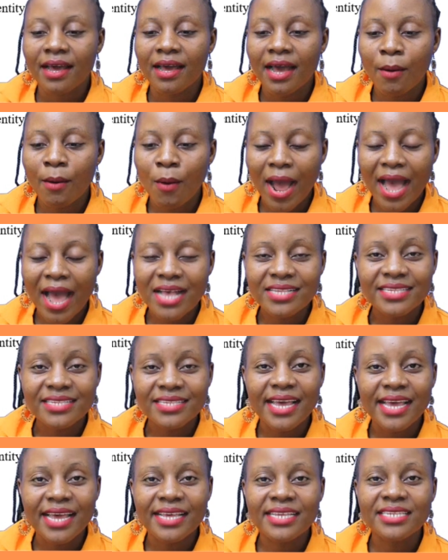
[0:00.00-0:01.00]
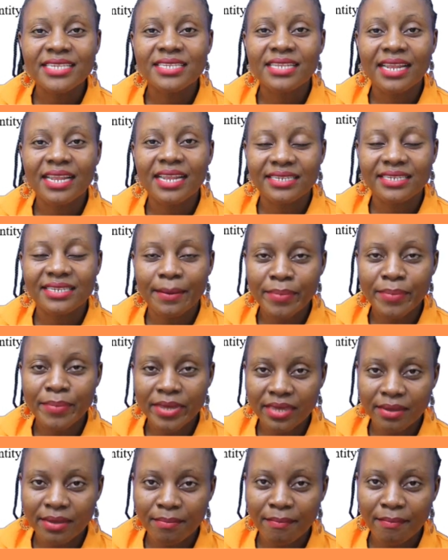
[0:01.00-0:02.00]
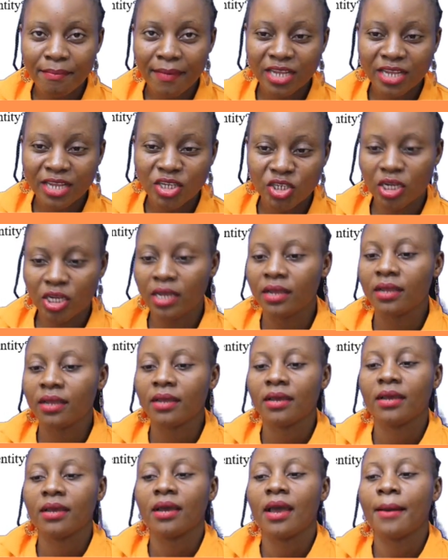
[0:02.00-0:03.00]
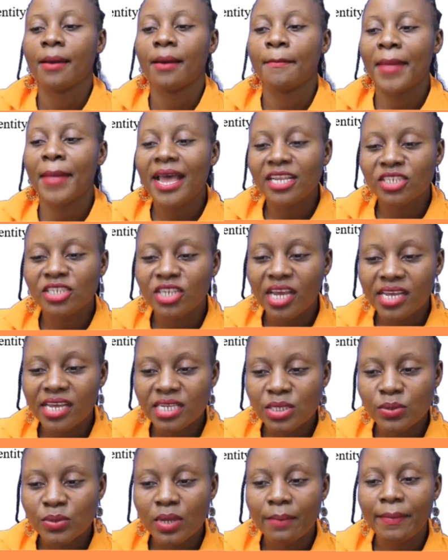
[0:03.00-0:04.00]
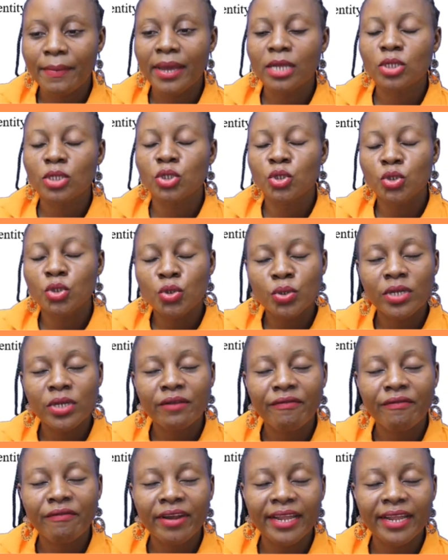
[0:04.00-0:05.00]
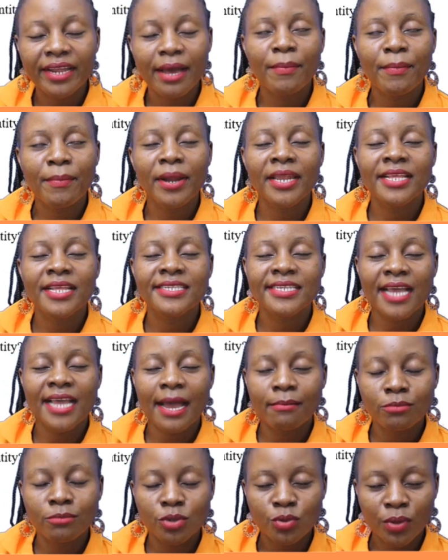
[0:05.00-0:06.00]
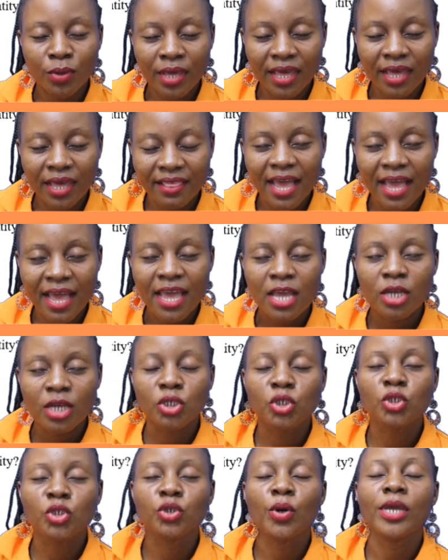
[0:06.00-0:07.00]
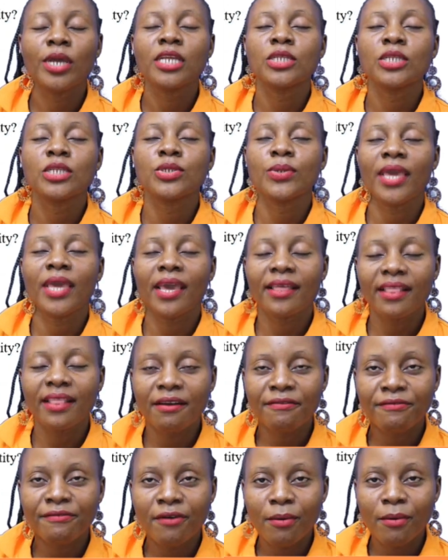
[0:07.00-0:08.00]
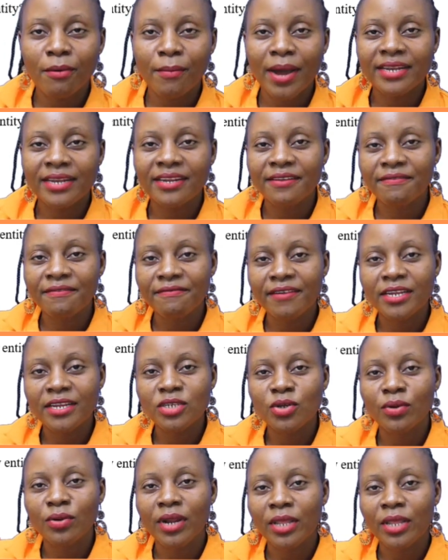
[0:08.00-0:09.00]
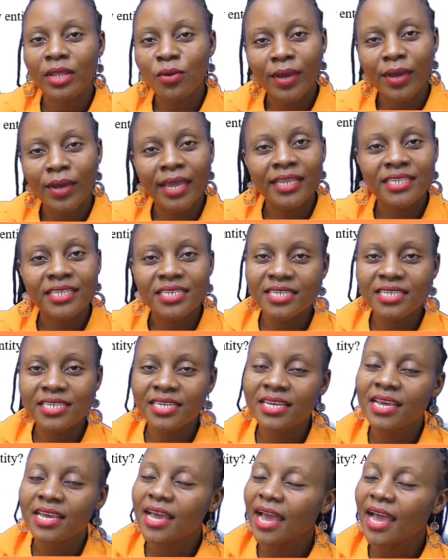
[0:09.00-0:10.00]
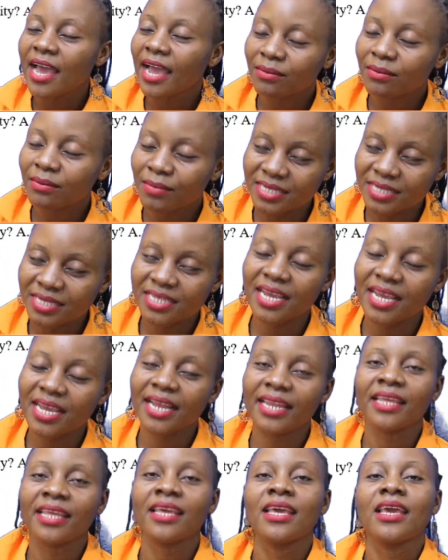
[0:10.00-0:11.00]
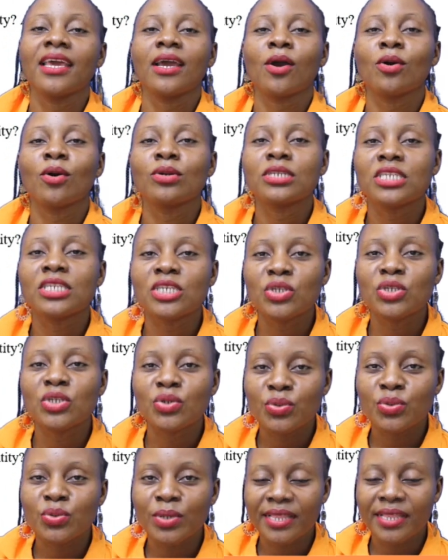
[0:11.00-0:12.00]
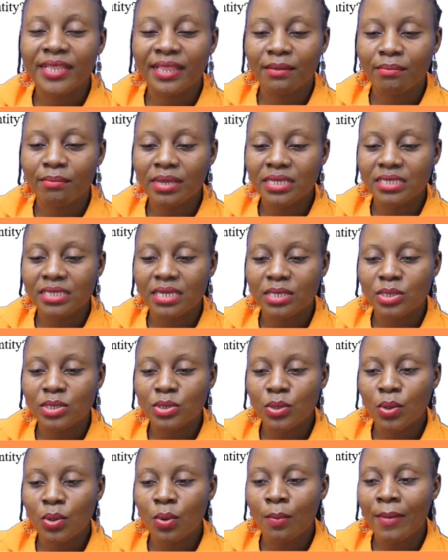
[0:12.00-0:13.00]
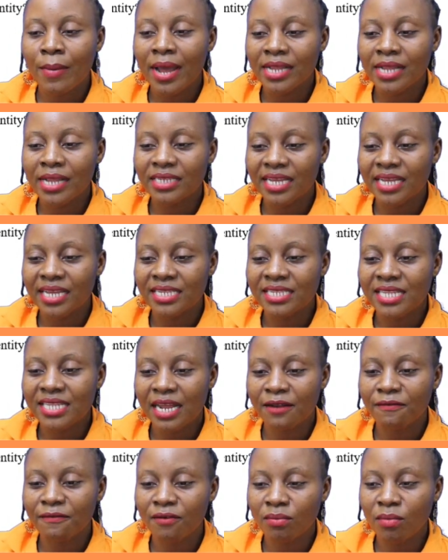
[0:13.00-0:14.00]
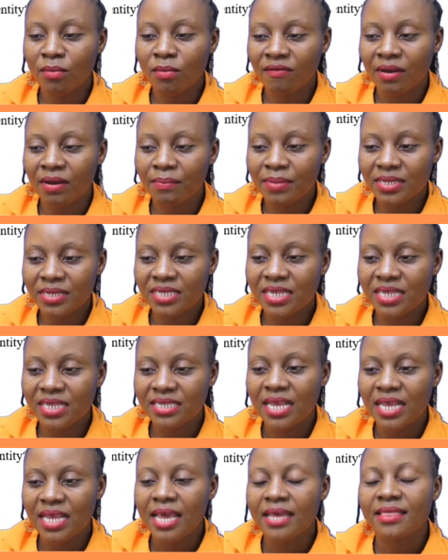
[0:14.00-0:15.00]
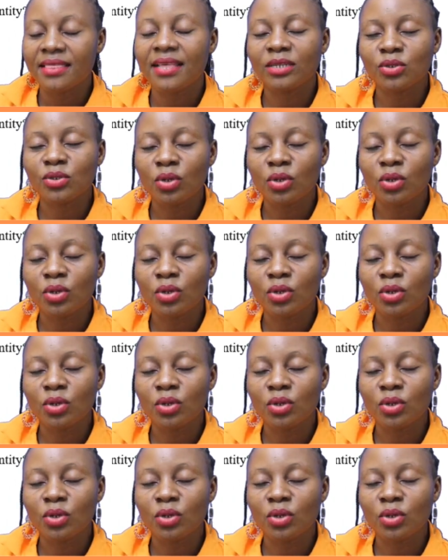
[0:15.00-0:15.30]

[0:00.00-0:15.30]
Our answer is letter B, merger. A merger is whereby two different companies come together, join together, form a different or a new entity, and basically continue doing the business. So merger is that form of a business that